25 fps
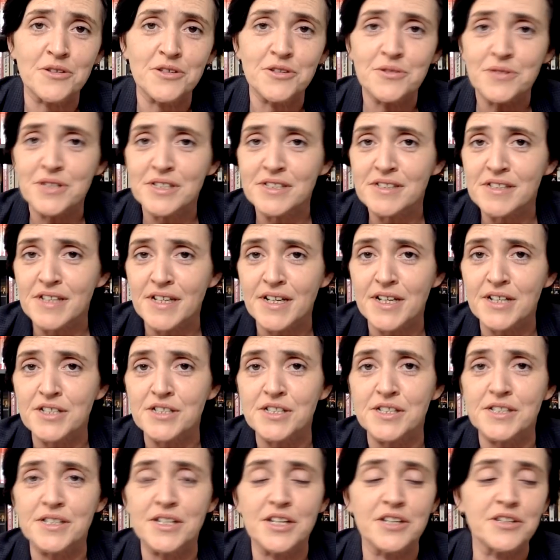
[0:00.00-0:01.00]
And you can see
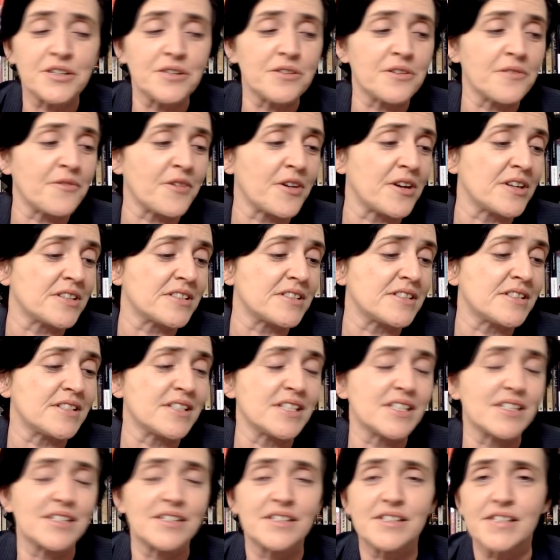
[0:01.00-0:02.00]
it in
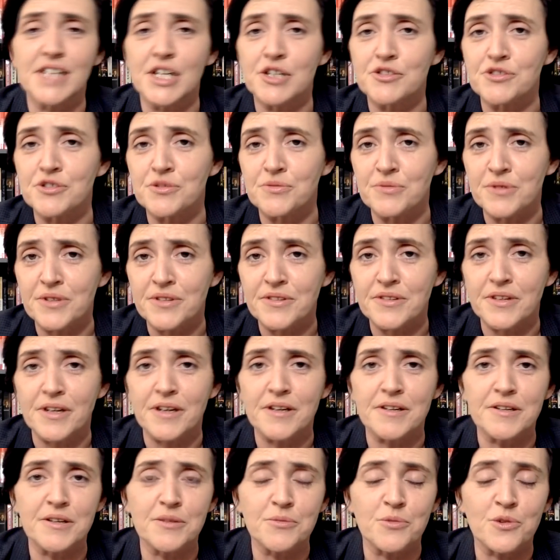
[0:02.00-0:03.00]
universities, etc., with
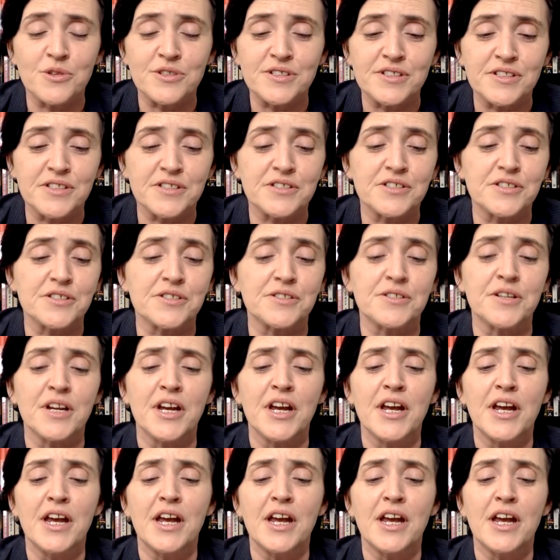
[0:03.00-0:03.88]
wanting to